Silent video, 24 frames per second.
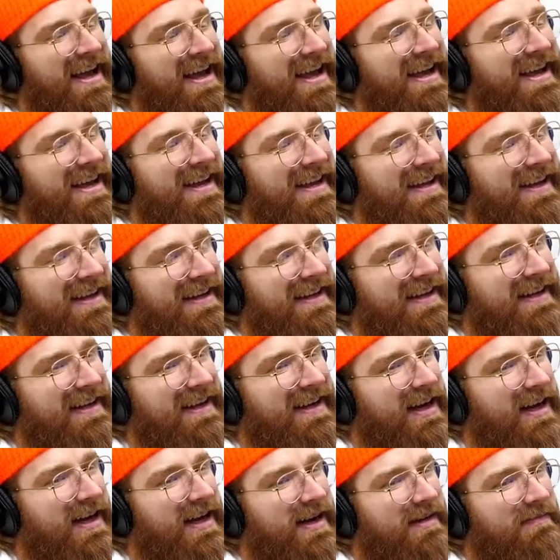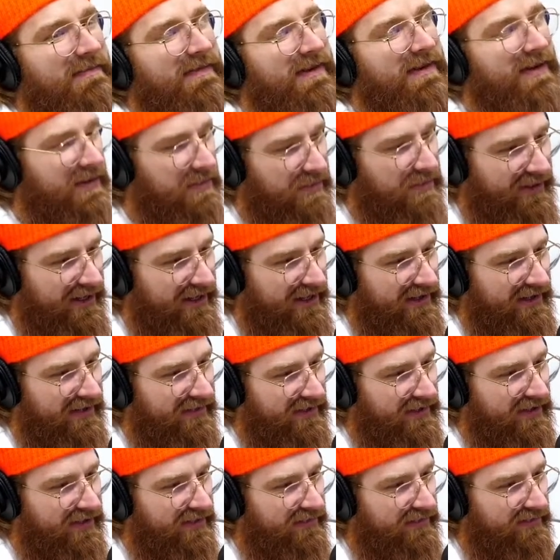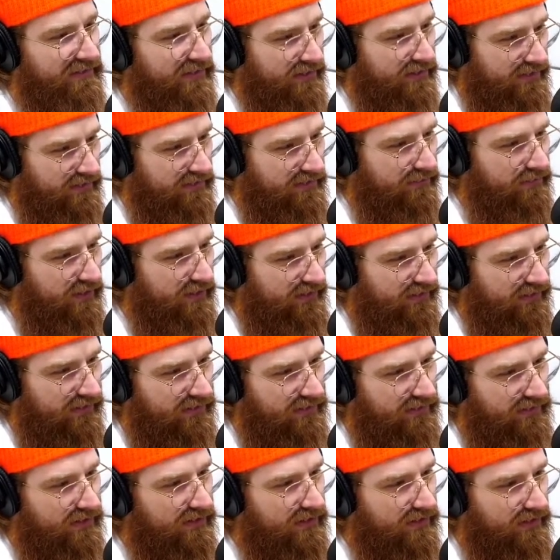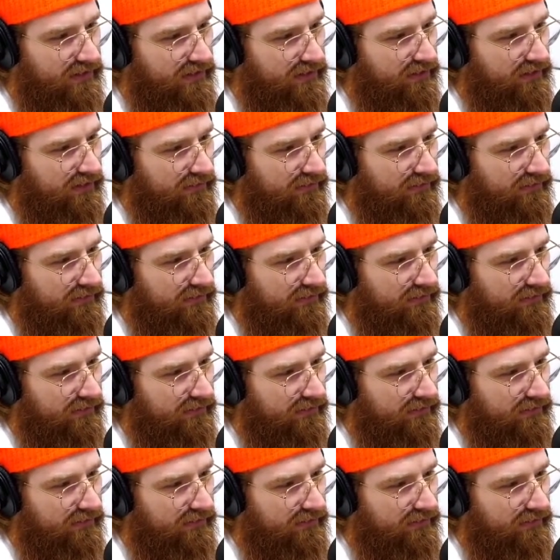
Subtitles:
And I'm very proud of what you've built and what you're doing.